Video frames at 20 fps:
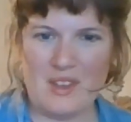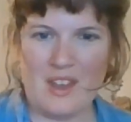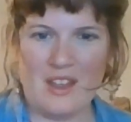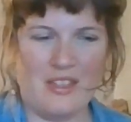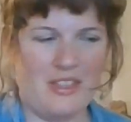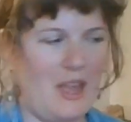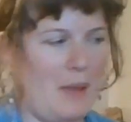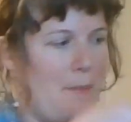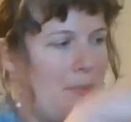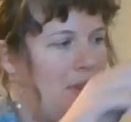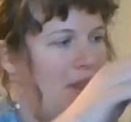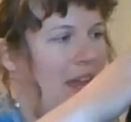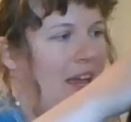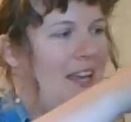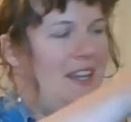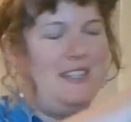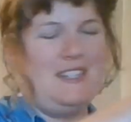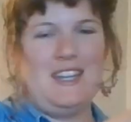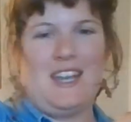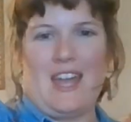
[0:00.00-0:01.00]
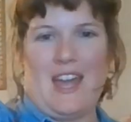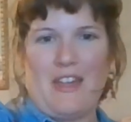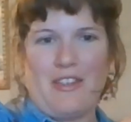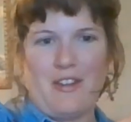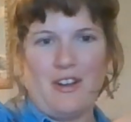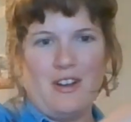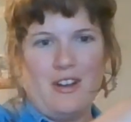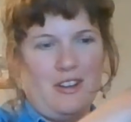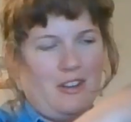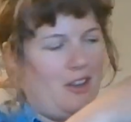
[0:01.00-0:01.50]
They played
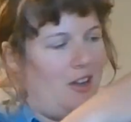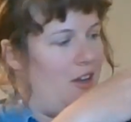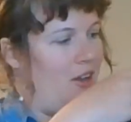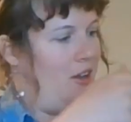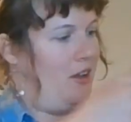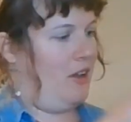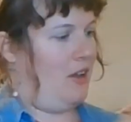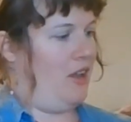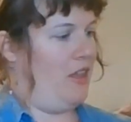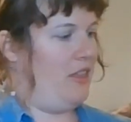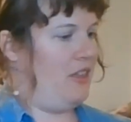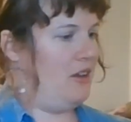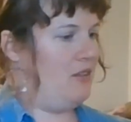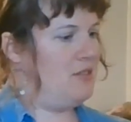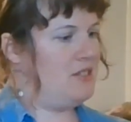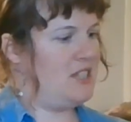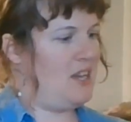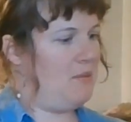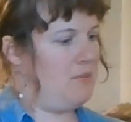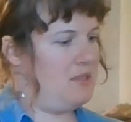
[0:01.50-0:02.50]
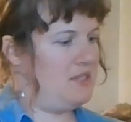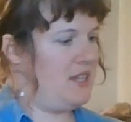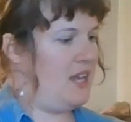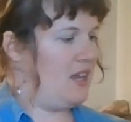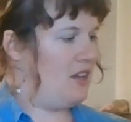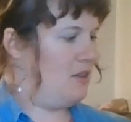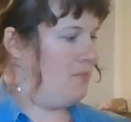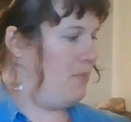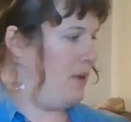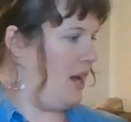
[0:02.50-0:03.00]
together, and then it was time to say
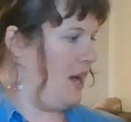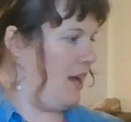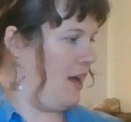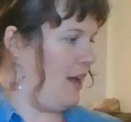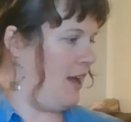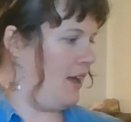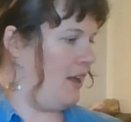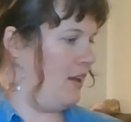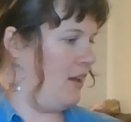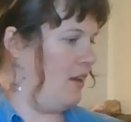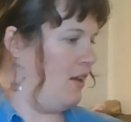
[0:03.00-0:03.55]
goodbye.